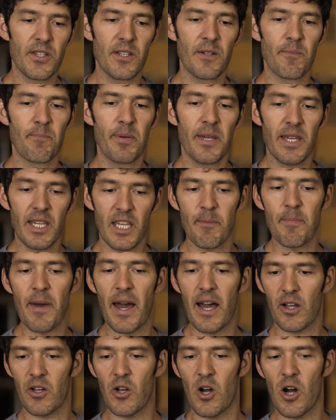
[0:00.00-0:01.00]
is to
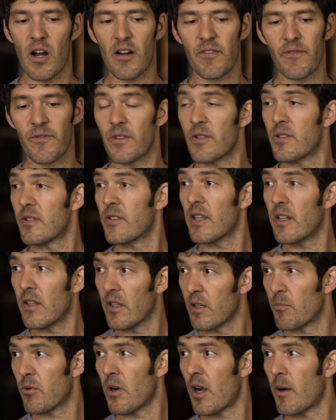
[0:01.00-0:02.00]
piggyback off
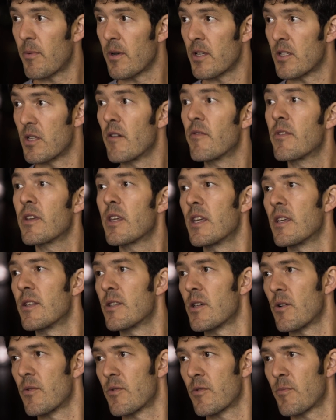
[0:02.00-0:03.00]
the signaling properties
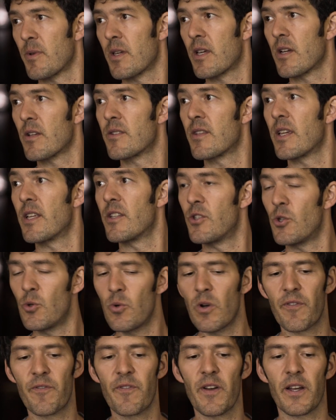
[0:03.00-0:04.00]
of the ketones,
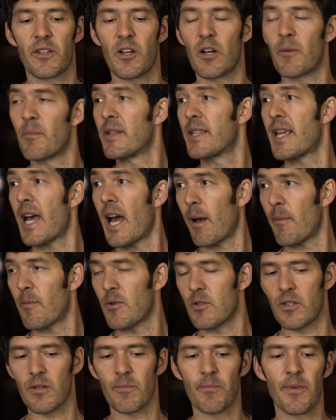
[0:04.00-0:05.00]
because they do affect our
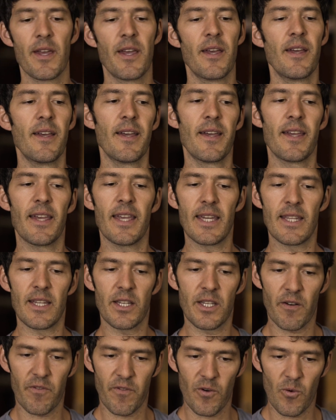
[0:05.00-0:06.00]
metabolism
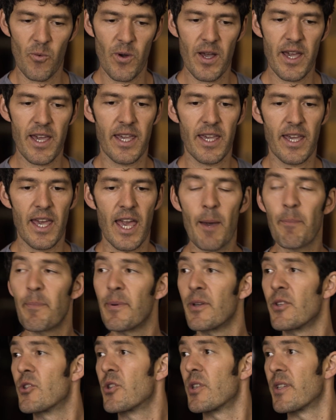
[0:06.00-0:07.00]
in a different
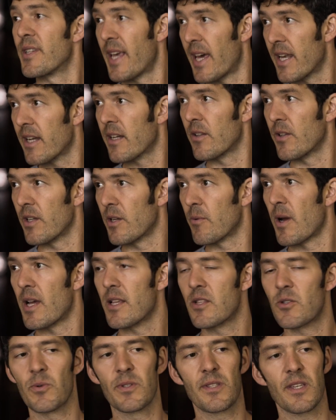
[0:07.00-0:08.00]
way
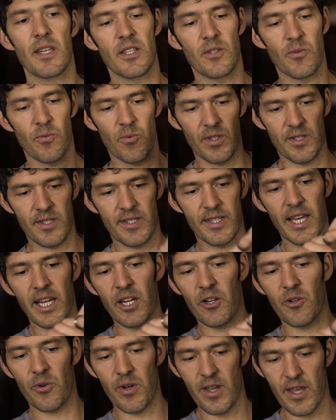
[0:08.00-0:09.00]
epigenetically, right? So
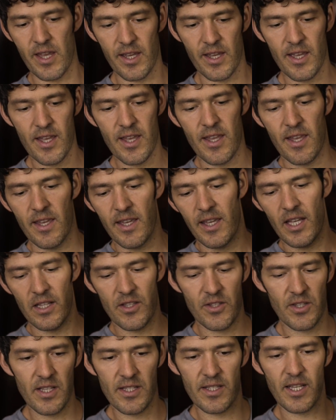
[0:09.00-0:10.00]
it's tinkering,
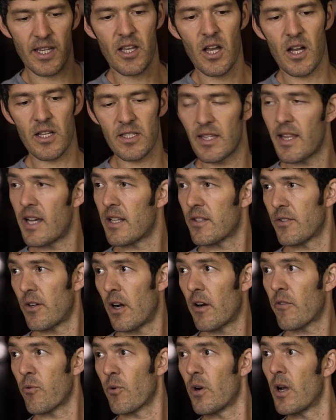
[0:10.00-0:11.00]
it's like
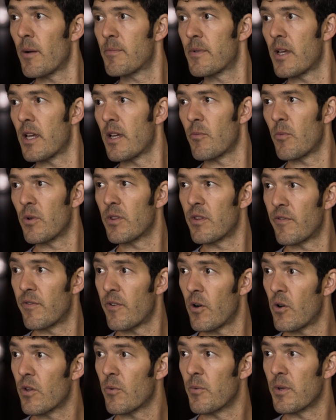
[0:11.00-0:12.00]
causing that software
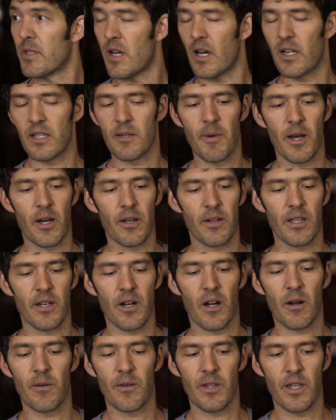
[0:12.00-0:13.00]
update with the phone that we talked
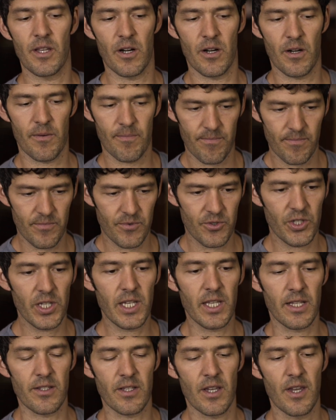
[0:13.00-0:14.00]
about in our
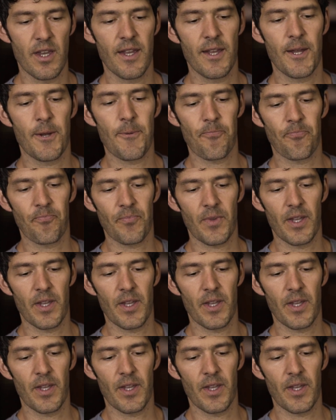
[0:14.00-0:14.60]
genes.